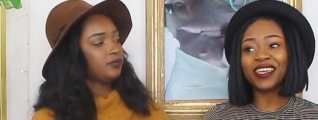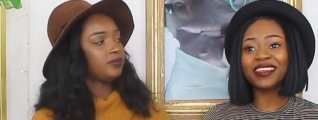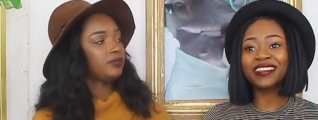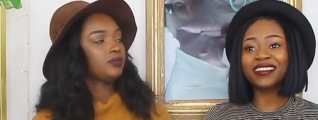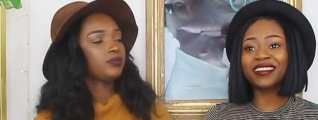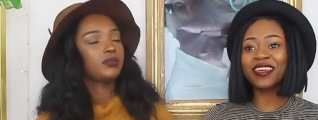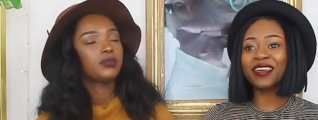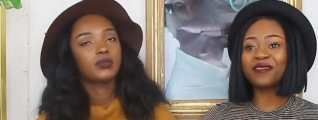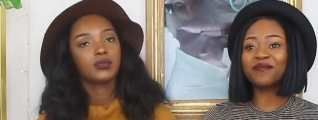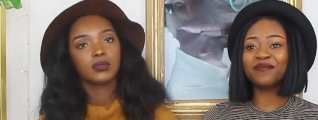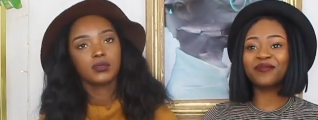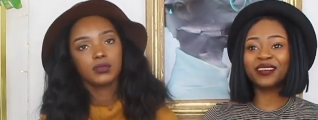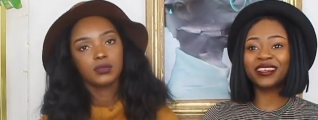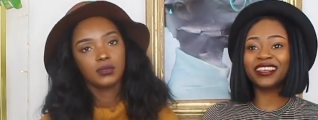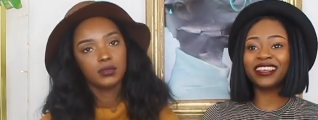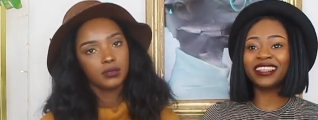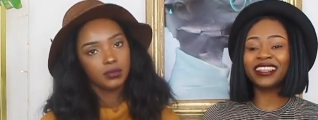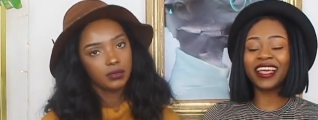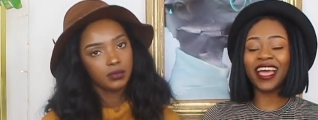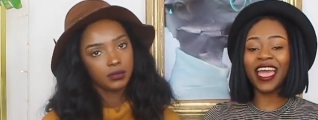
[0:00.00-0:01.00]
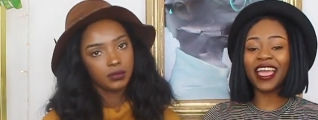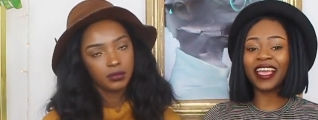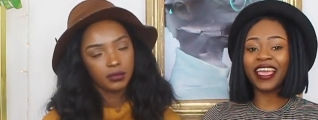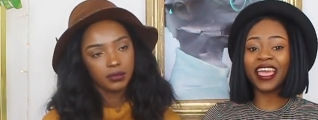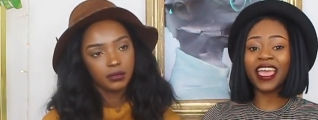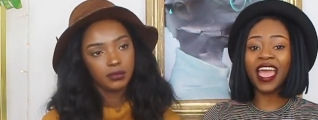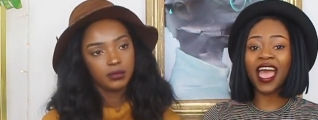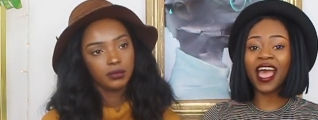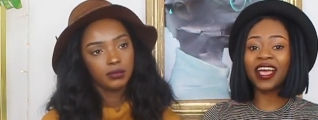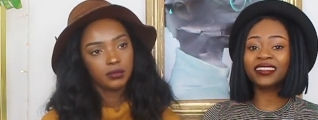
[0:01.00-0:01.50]
Speaker 1: it can't be like it
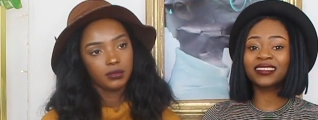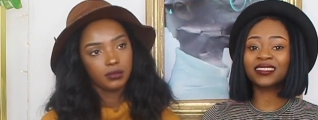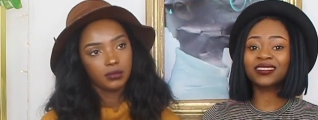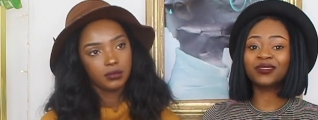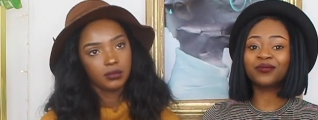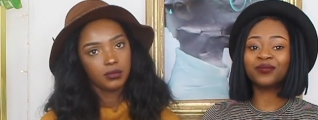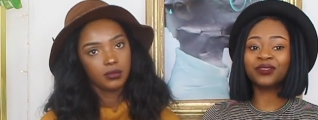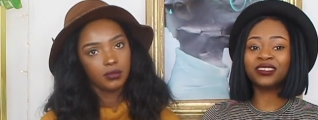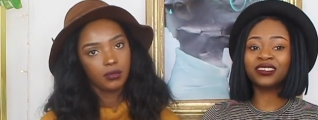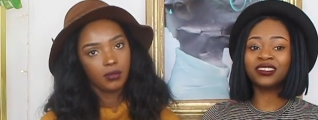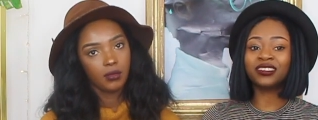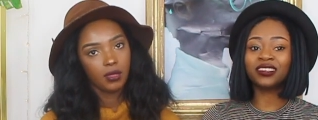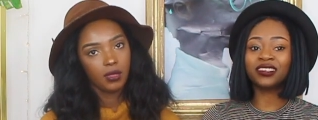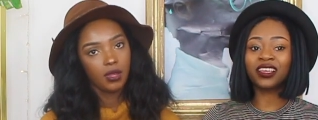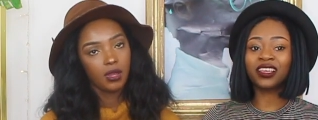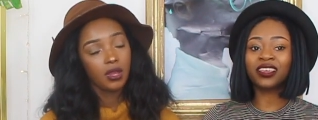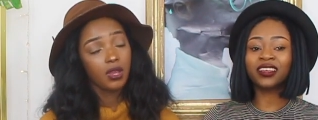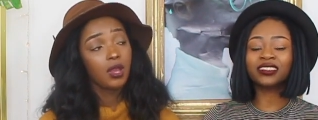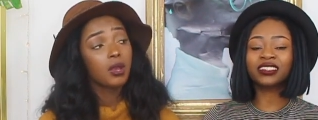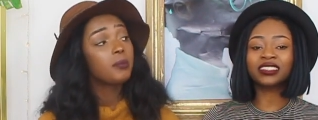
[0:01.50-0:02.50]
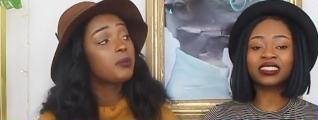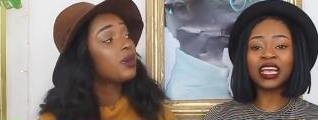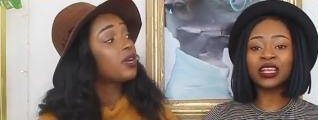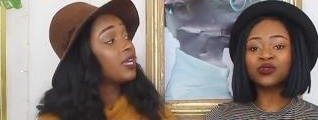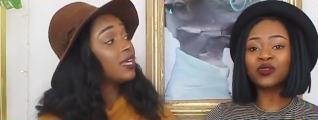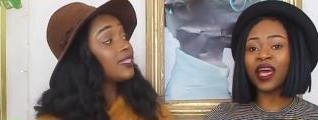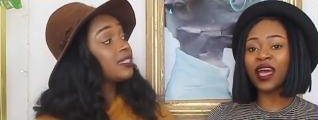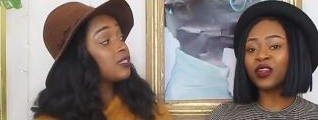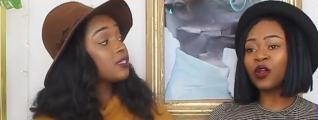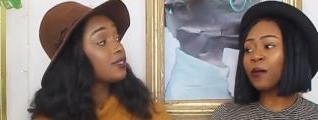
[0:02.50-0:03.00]
has to be because that's why
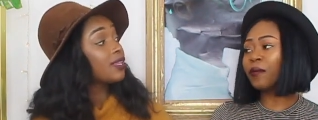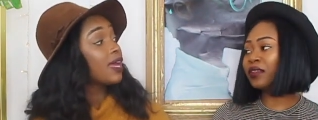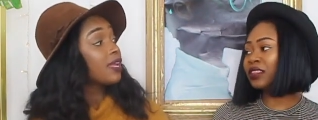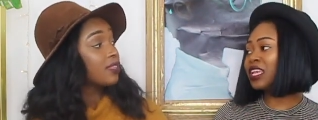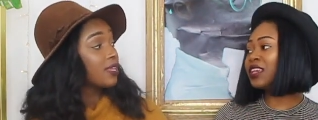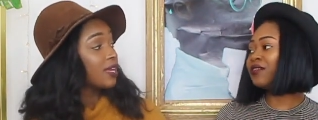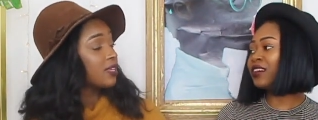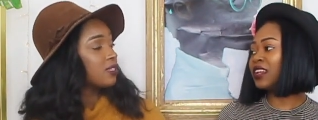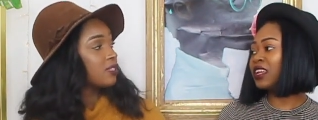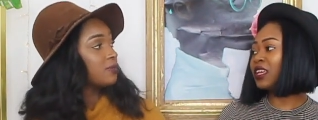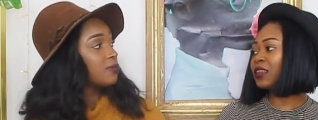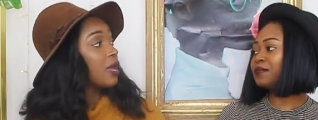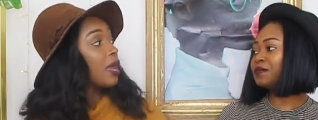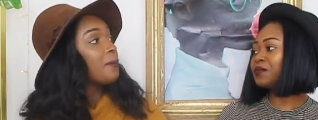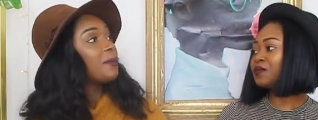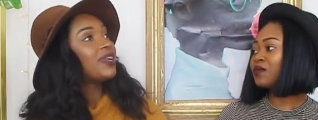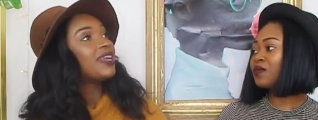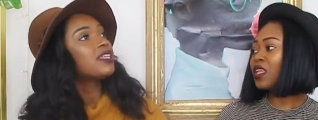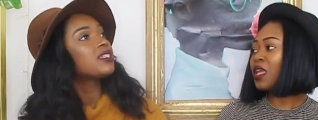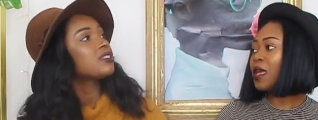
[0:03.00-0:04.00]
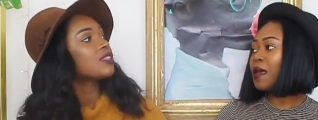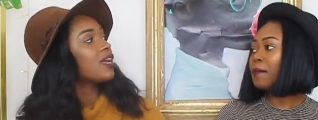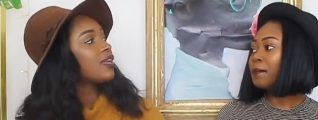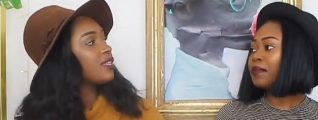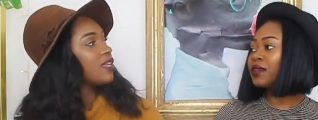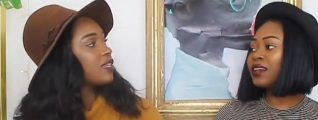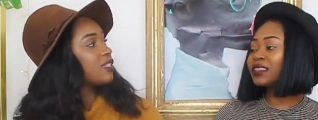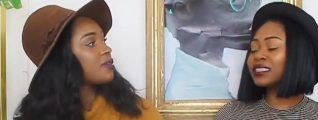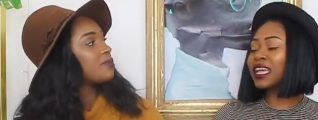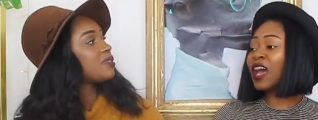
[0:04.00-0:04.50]
I don't like believe that.
Speaker 2: in it. But it's like
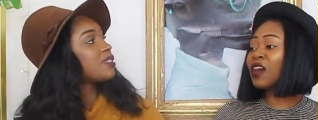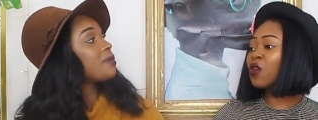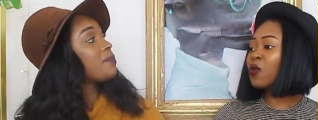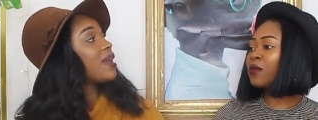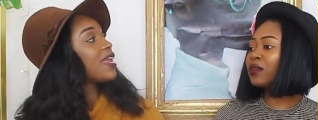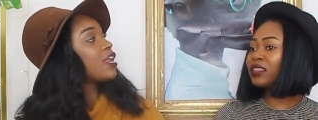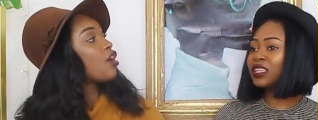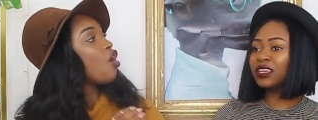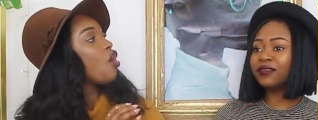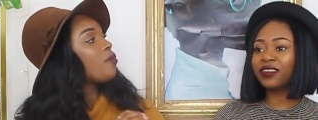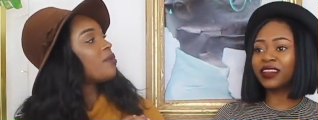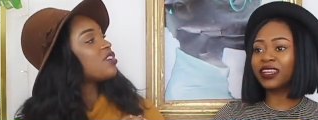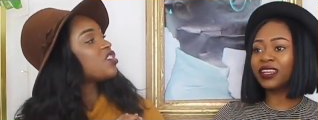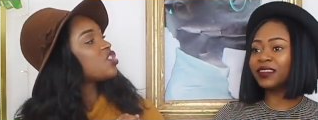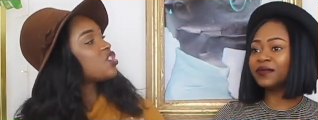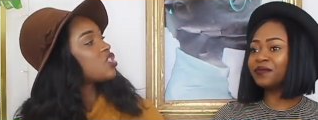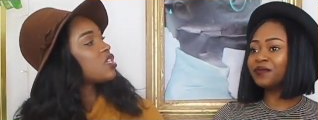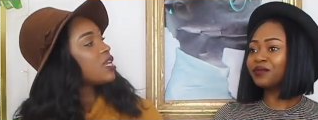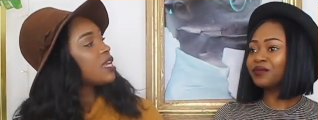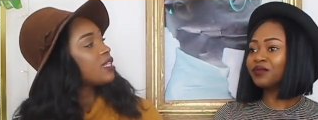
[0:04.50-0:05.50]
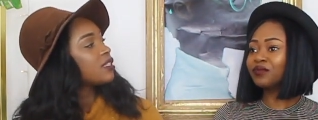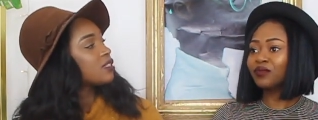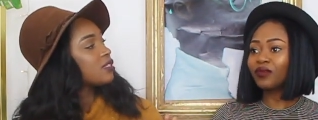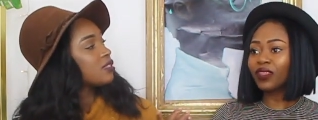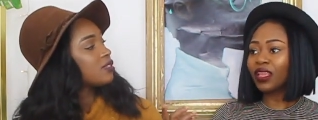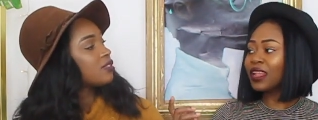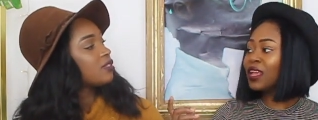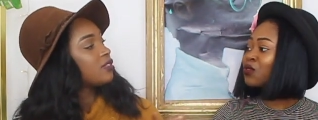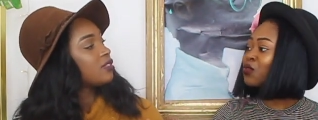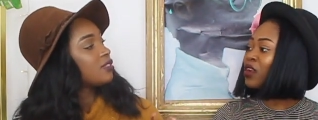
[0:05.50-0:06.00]
Speaker 1: that. somebody always
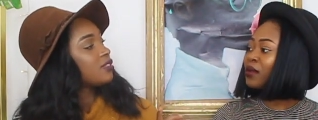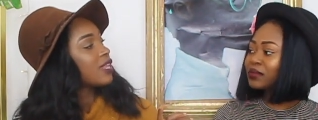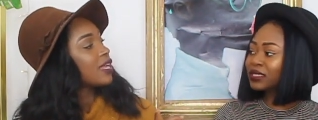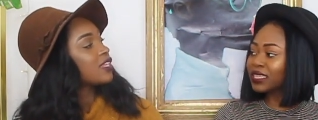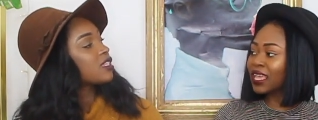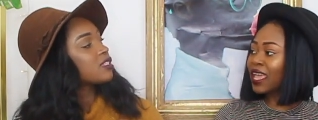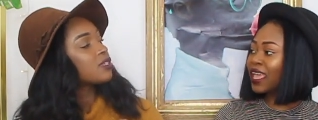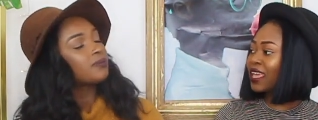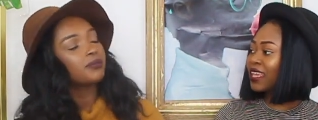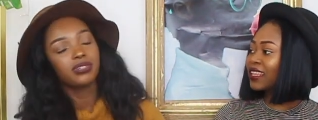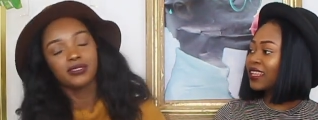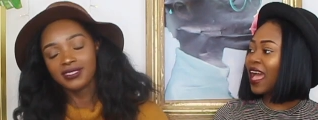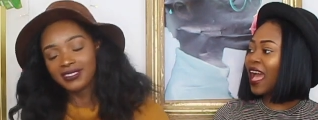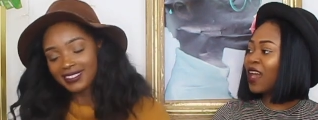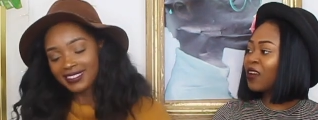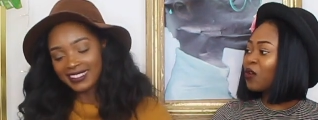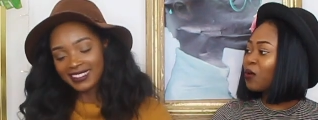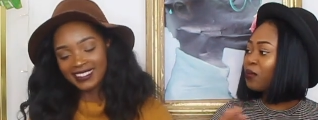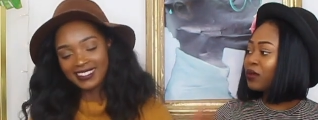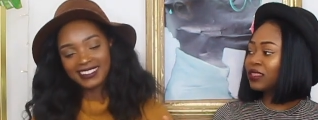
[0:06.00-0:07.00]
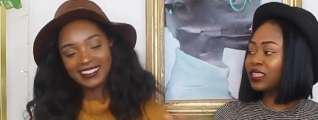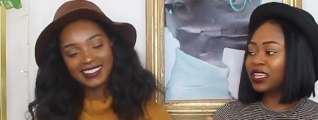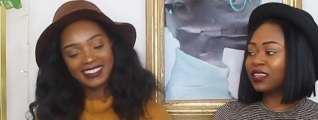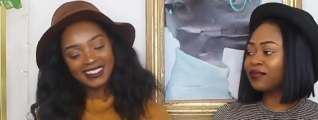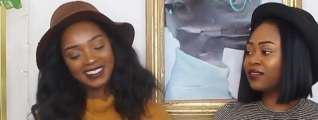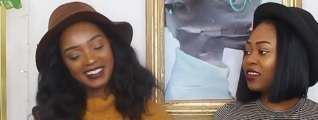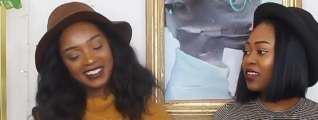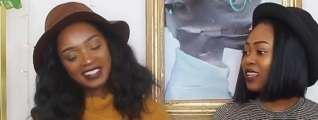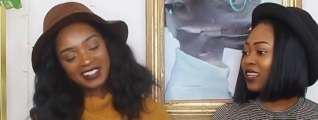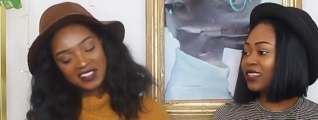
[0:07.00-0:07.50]
cheats. That's what I'm like saying. So. I don't believe
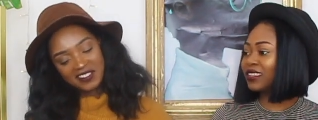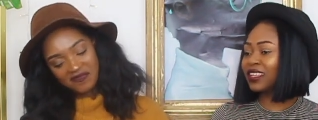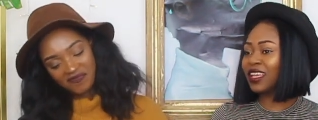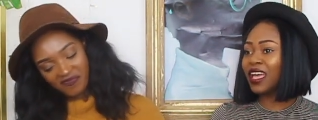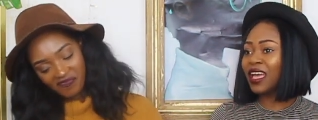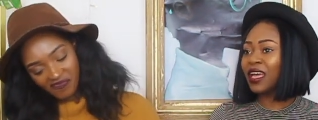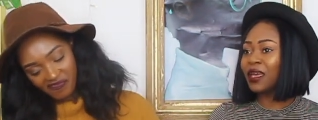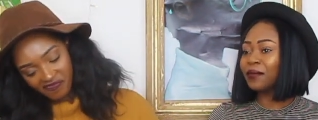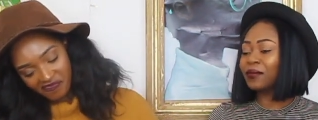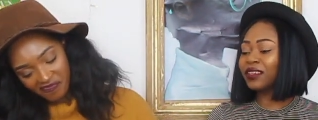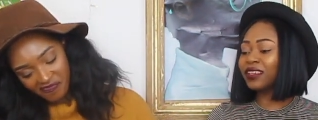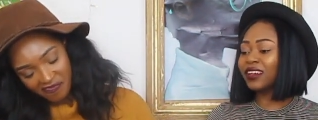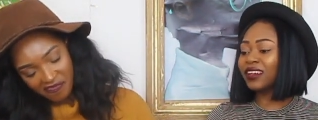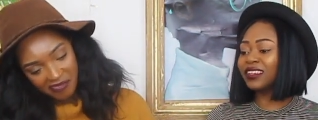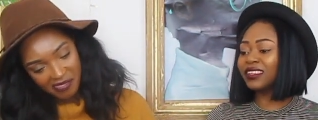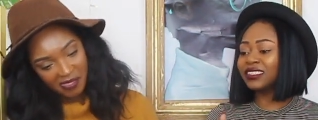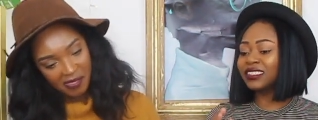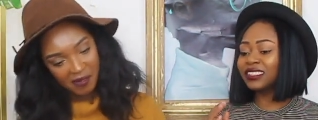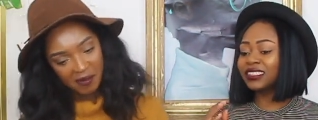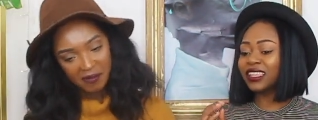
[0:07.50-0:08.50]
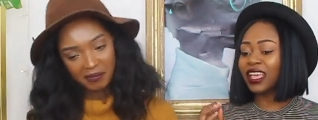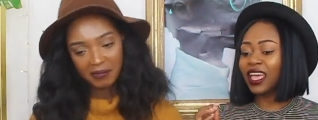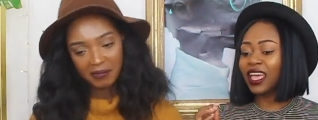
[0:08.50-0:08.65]
in it because